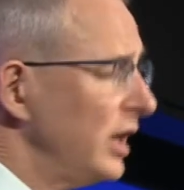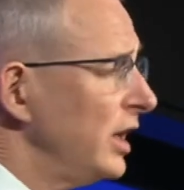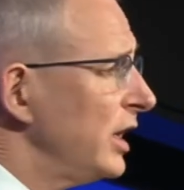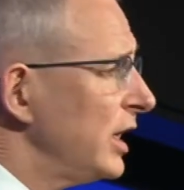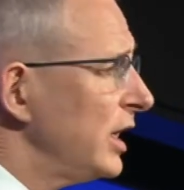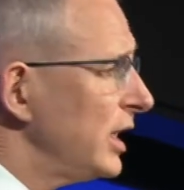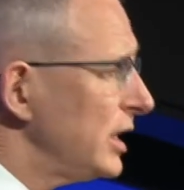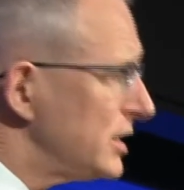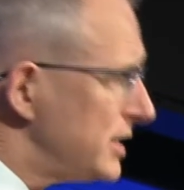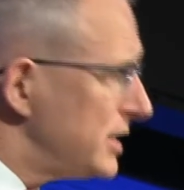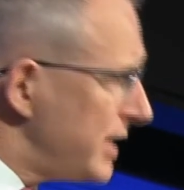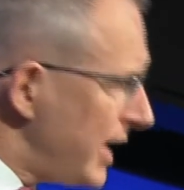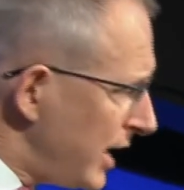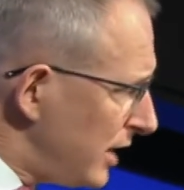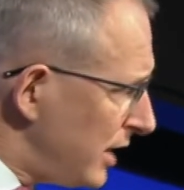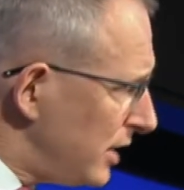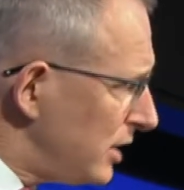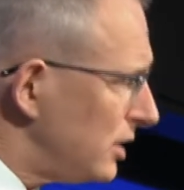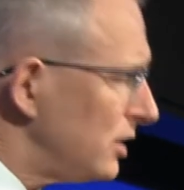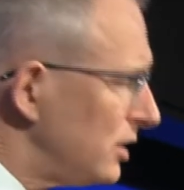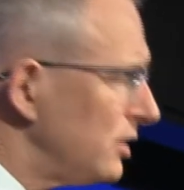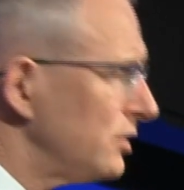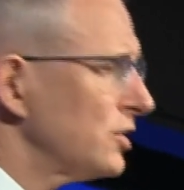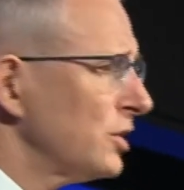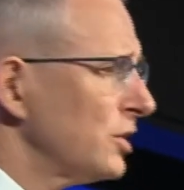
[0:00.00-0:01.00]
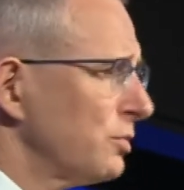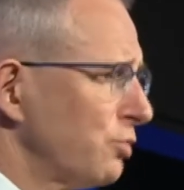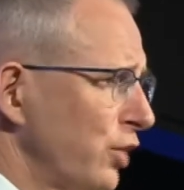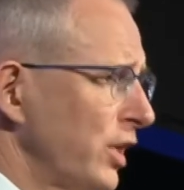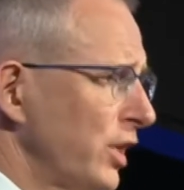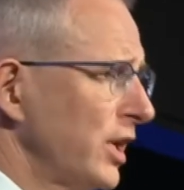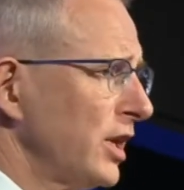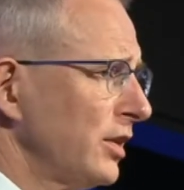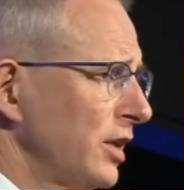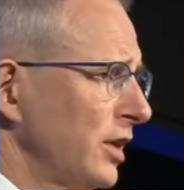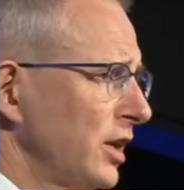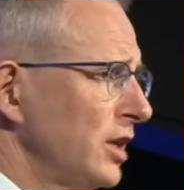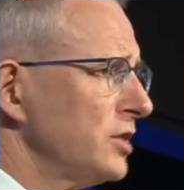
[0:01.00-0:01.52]
intended to
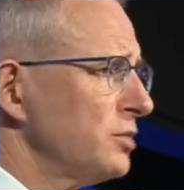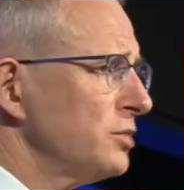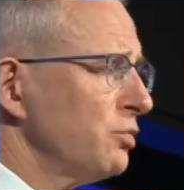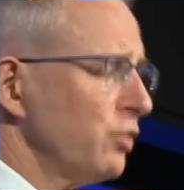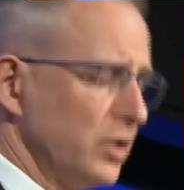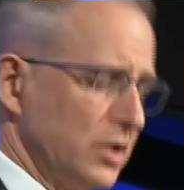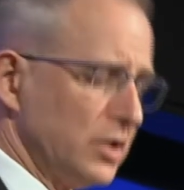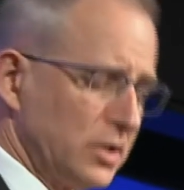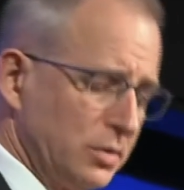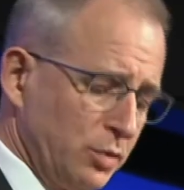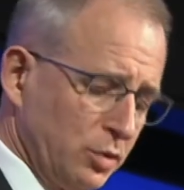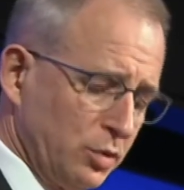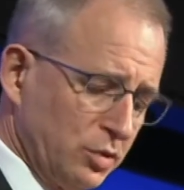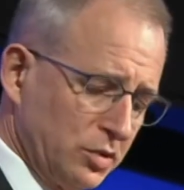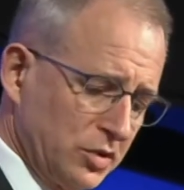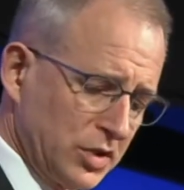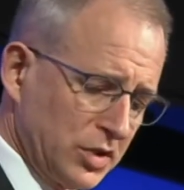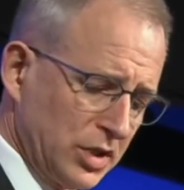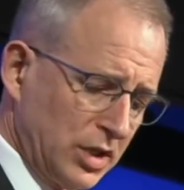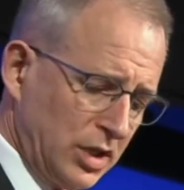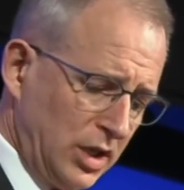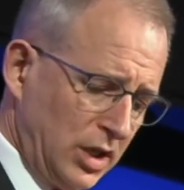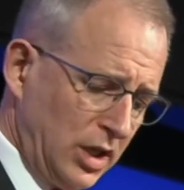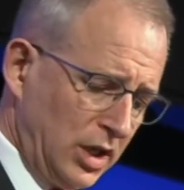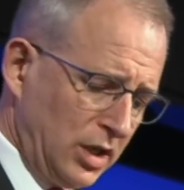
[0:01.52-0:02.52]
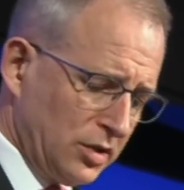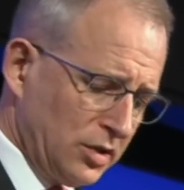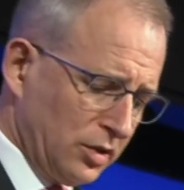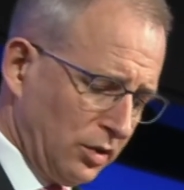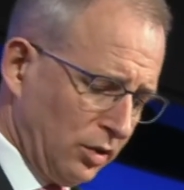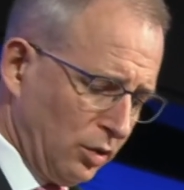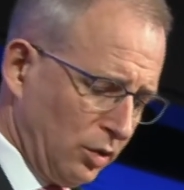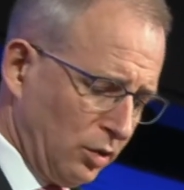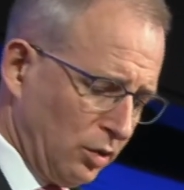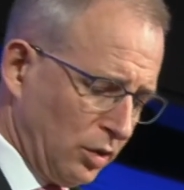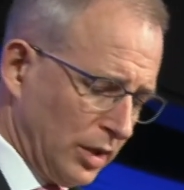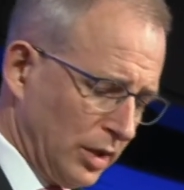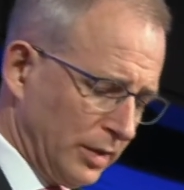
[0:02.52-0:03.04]
bring these principles into
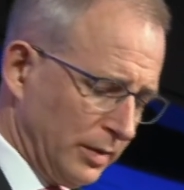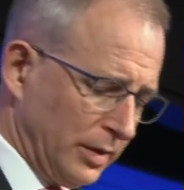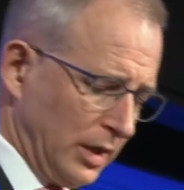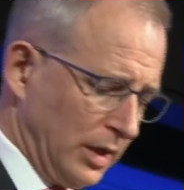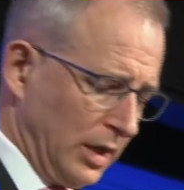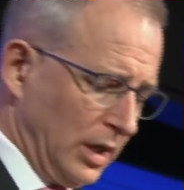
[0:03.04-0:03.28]
law.